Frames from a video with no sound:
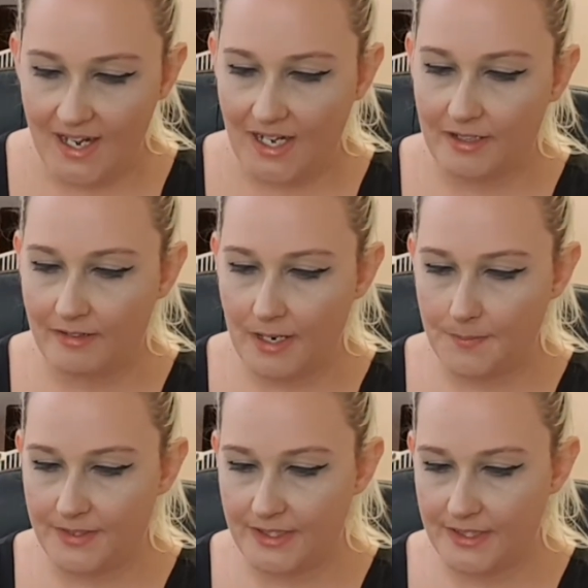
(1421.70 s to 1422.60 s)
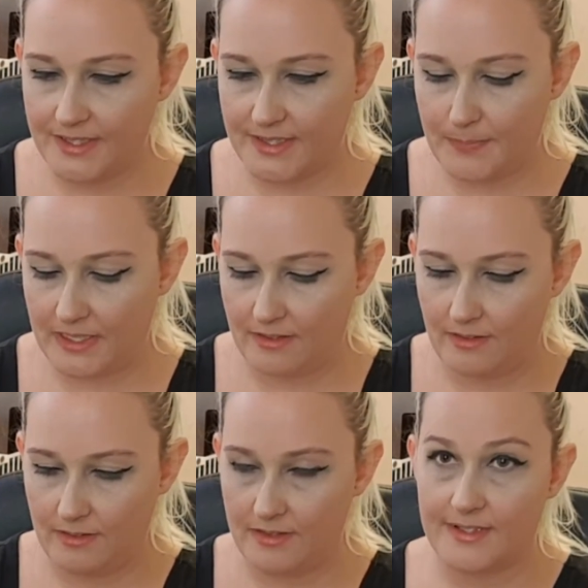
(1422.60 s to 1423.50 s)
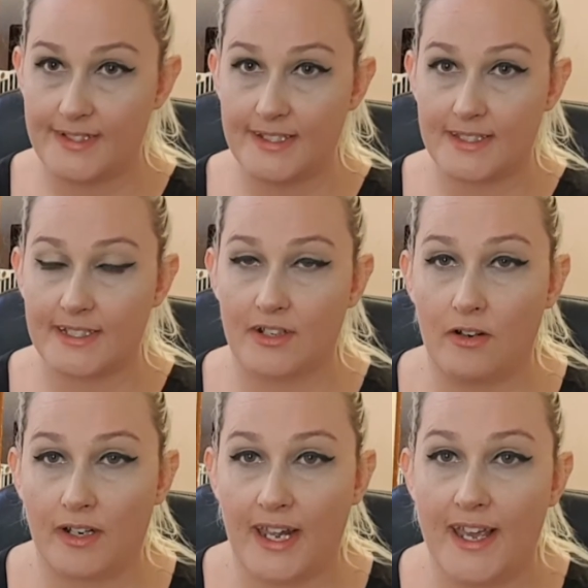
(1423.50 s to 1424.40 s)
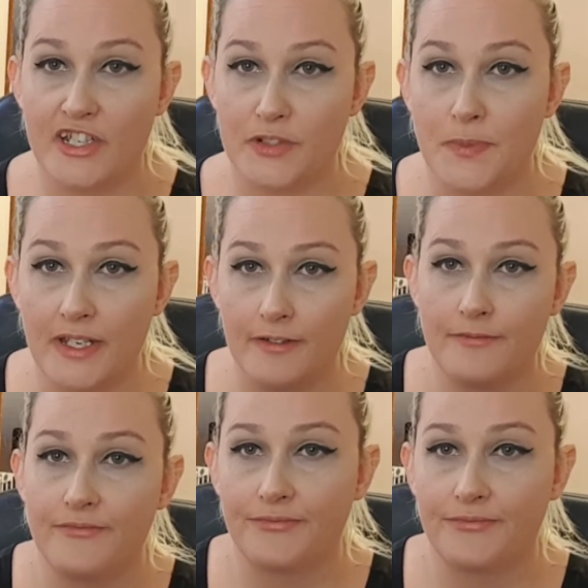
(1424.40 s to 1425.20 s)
I grabbed this because it's got cashmere,